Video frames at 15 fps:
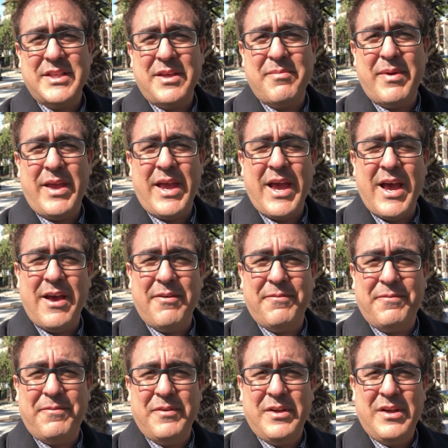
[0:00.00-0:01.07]
they may
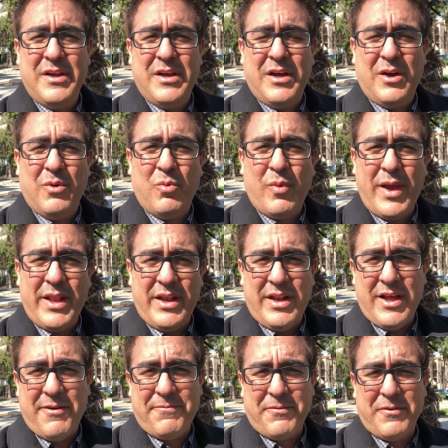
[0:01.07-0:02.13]
have a weighted
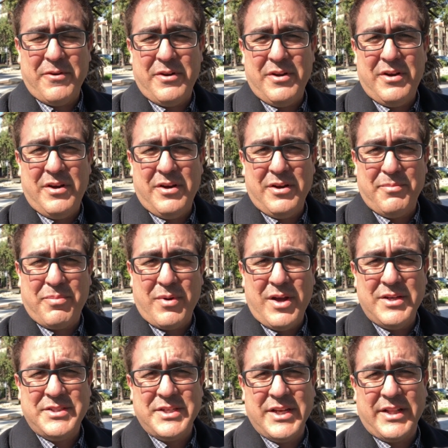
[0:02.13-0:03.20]
effort on a
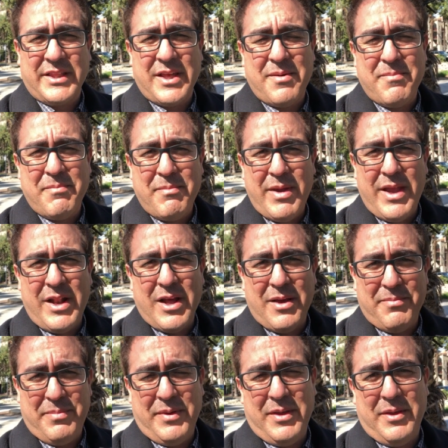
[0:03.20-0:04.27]
project that may
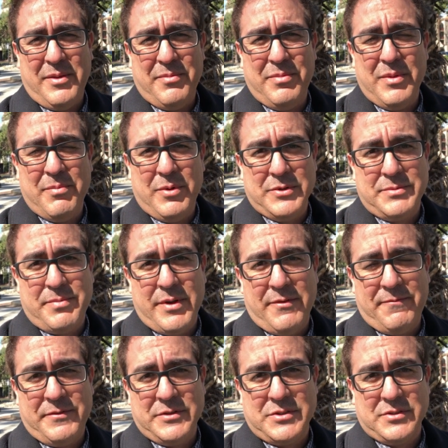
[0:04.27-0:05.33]
not be the most
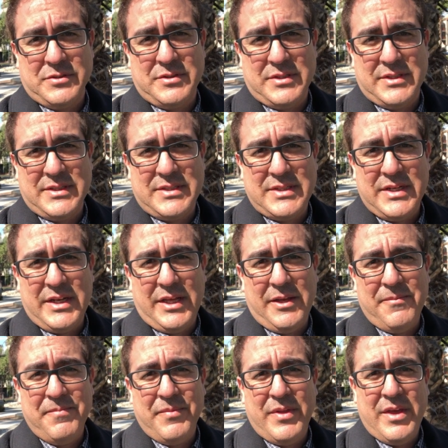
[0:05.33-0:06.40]
beneficial to the
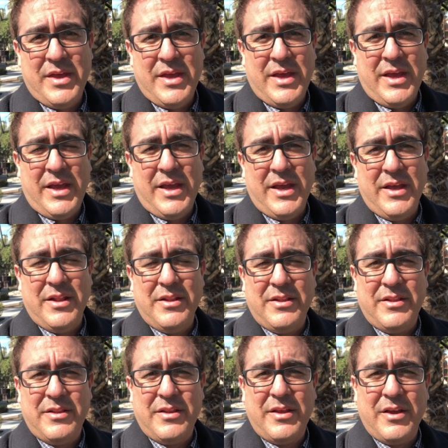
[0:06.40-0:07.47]
city. And
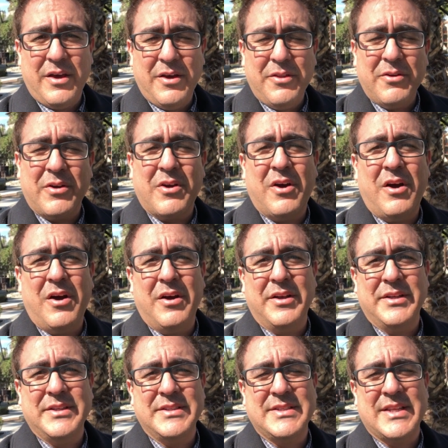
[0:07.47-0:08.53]
the other
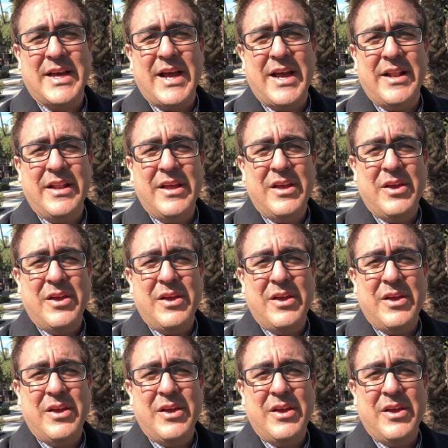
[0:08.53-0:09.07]
con is that